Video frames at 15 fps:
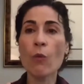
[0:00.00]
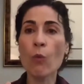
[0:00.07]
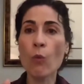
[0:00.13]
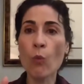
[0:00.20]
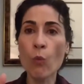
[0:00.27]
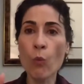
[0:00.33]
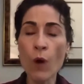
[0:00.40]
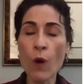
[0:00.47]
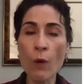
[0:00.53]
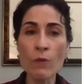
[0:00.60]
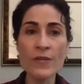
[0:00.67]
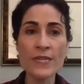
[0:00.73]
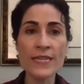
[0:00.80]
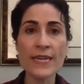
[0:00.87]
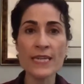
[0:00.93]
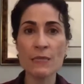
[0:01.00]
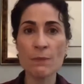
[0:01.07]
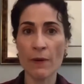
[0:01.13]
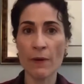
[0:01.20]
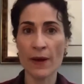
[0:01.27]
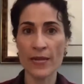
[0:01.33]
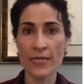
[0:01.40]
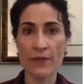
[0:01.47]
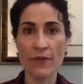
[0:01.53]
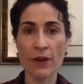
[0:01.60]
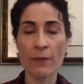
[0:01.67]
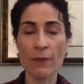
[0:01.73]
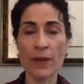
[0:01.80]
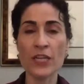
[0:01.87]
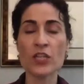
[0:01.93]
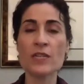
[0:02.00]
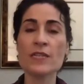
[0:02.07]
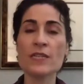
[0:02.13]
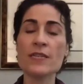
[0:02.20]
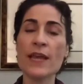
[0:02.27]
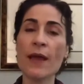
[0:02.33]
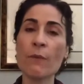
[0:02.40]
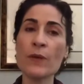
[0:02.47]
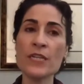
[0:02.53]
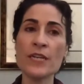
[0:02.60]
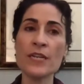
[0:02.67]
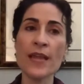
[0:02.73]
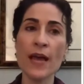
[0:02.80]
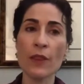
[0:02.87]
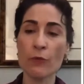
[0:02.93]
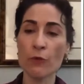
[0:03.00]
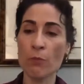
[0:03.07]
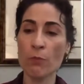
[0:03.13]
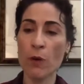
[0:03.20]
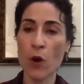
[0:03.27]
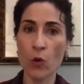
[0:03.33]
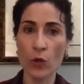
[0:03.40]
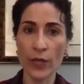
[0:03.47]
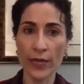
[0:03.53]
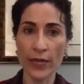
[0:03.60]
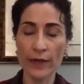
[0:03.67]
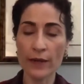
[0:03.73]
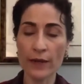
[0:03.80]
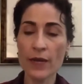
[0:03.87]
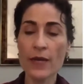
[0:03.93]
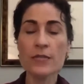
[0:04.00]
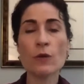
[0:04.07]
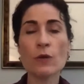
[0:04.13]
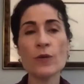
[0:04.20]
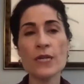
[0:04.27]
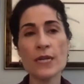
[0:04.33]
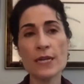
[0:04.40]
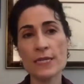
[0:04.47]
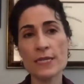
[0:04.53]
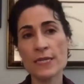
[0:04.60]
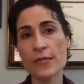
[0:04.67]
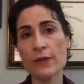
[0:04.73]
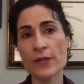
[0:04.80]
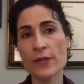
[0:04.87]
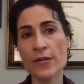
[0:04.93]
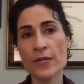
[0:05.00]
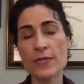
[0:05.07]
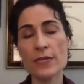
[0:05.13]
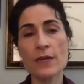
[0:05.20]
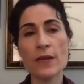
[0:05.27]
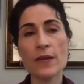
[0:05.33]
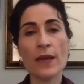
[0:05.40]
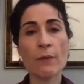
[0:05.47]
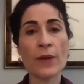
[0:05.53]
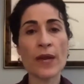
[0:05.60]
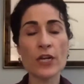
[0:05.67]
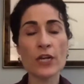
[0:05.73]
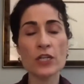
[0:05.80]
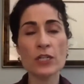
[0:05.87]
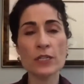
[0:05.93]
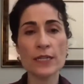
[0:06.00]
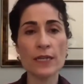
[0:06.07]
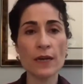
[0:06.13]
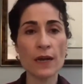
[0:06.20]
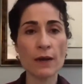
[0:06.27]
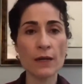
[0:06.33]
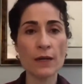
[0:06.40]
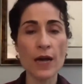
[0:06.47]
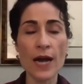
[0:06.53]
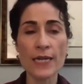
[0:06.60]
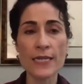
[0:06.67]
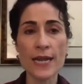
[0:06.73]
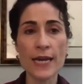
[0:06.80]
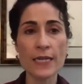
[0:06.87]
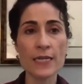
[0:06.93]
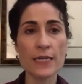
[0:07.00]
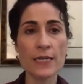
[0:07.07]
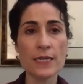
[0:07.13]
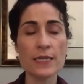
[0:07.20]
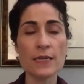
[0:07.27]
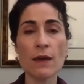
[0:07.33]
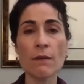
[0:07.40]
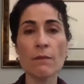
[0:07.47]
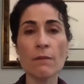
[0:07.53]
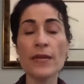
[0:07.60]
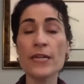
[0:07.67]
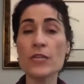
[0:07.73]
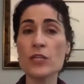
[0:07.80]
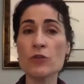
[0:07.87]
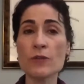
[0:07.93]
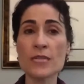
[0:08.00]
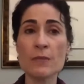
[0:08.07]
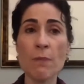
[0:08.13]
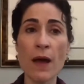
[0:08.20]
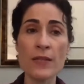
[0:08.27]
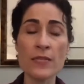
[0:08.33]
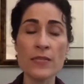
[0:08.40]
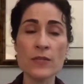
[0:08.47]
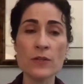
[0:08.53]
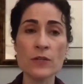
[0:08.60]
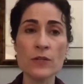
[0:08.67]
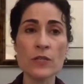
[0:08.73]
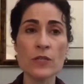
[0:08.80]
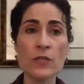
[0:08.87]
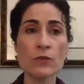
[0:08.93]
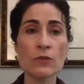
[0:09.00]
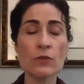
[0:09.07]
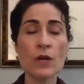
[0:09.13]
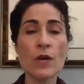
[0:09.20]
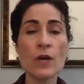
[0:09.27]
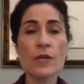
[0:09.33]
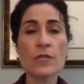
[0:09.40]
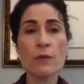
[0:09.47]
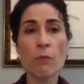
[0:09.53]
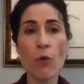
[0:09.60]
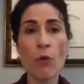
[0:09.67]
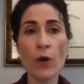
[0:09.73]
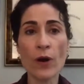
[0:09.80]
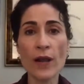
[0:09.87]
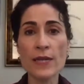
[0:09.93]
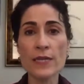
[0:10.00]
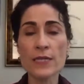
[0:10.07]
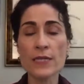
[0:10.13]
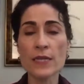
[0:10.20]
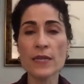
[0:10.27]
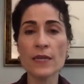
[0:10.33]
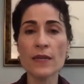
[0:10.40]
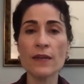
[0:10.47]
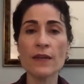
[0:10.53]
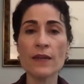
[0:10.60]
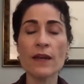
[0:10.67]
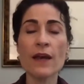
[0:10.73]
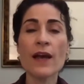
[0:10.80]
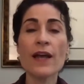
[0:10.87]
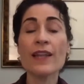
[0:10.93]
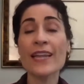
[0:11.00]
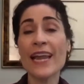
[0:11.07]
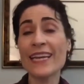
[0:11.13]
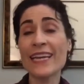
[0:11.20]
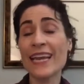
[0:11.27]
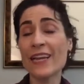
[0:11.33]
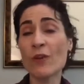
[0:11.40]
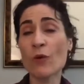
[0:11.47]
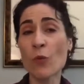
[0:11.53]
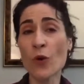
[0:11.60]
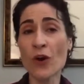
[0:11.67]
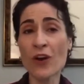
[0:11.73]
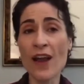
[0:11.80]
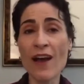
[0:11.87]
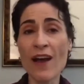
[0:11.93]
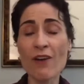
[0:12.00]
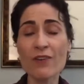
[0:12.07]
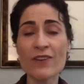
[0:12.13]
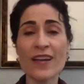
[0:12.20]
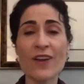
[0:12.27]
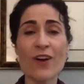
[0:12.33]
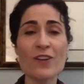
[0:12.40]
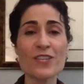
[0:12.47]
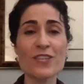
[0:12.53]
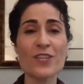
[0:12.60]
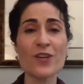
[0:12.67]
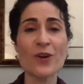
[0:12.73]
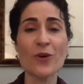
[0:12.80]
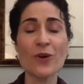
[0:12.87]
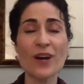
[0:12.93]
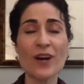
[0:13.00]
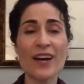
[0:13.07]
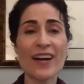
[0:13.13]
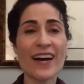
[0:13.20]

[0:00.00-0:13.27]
what was the experience of our patients. And we did that through polling. So we did a series, and we actually contacted some industry sponsors to support us in getting the word out and also